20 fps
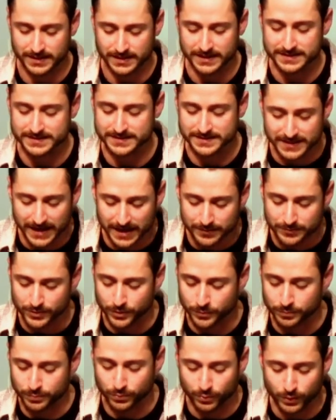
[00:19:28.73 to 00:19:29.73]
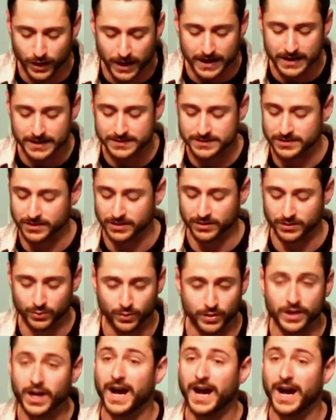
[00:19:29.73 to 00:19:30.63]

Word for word: And Samuel prayed to the Lord.